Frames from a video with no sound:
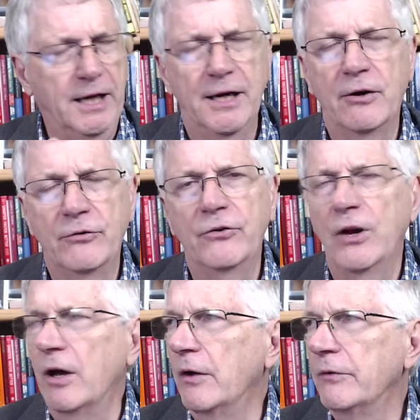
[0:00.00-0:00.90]
at
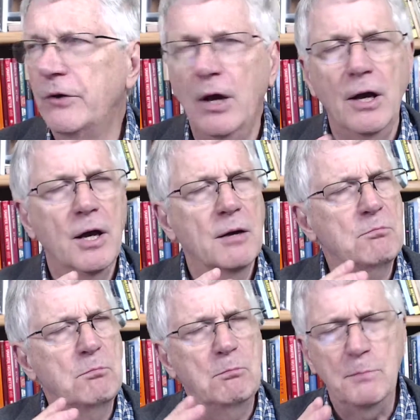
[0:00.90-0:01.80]
ourselves.
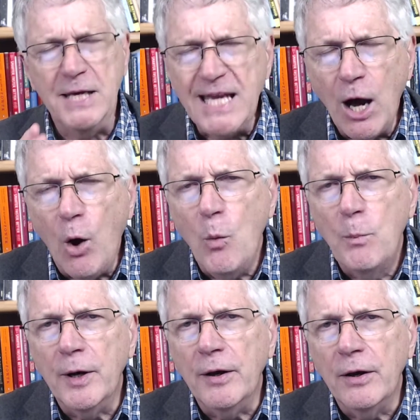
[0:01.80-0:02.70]
Be
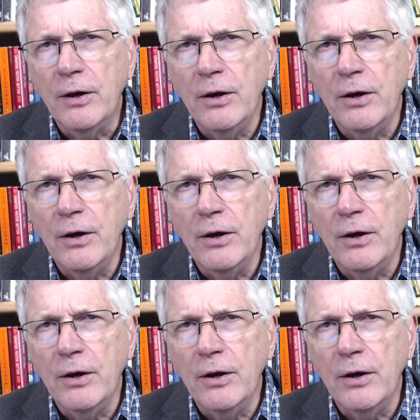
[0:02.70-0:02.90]
open.